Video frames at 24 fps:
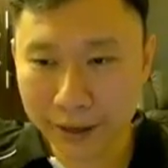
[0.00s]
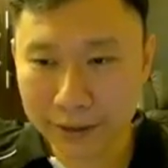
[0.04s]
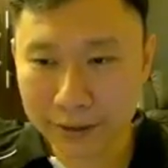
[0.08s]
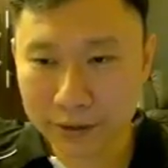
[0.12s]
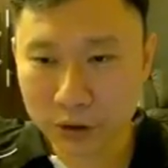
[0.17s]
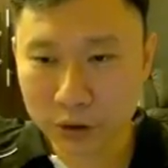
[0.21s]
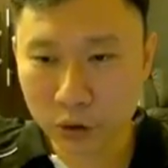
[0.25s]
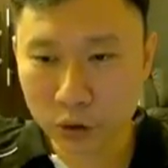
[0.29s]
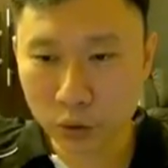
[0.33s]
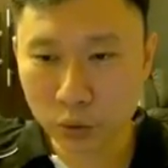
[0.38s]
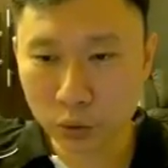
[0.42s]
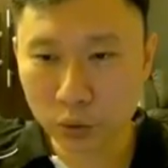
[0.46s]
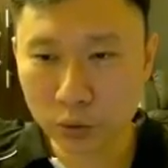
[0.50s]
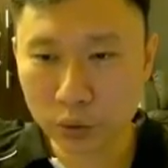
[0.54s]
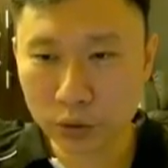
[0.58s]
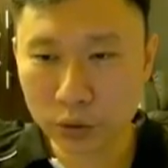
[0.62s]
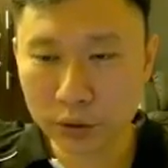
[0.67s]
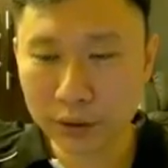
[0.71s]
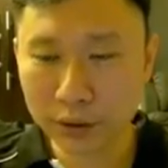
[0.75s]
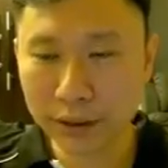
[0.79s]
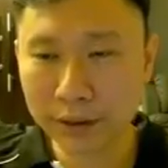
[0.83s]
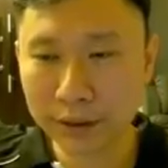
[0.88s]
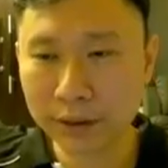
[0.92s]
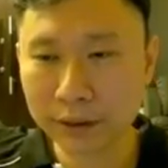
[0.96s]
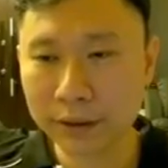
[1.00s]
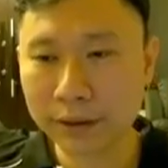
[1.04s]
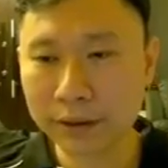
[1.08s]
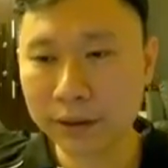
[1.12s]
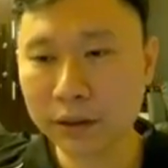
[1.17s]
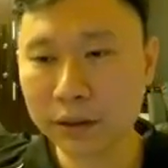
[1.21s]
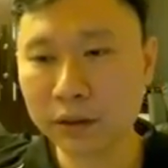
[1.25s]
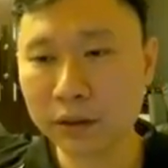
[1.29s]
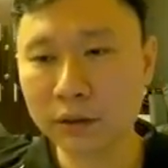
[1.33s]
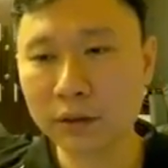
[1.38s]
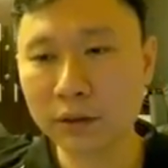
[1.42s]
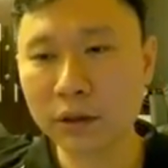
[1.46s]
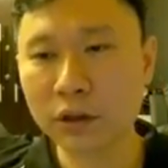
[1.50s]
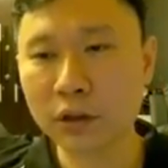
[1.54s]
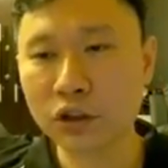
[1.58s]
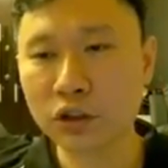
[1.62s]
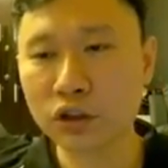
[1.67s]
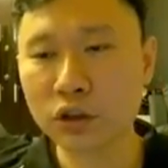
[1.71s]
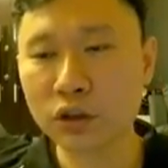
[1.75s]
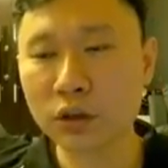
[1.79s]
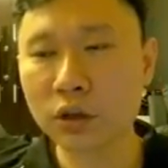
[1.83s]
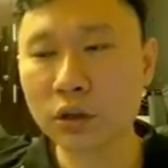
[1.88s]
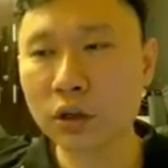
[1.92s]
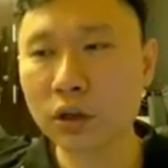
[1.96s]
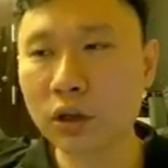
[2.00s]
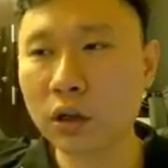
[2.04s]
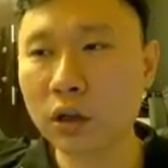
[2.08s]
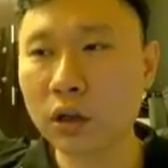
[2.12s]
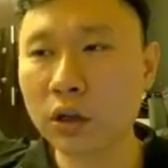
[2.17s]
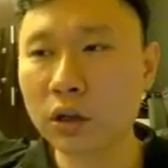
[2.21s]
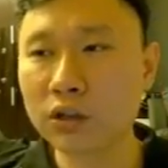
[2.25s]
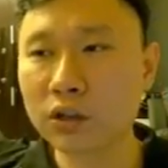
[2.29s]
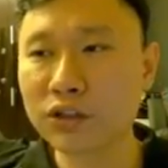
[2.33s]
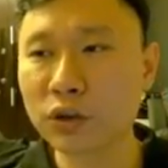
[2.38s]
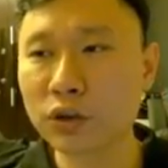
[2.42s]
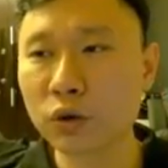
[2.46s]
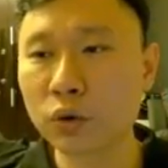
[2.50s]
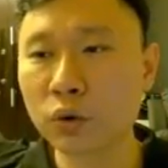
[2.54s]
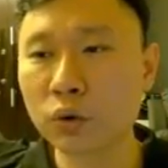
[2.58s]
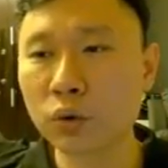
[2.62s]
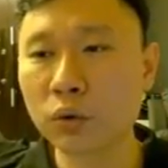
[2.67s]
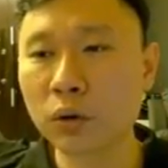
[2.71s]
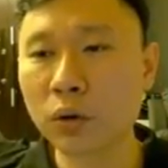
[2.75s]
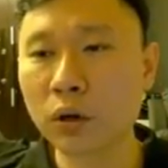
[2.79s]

So like here. So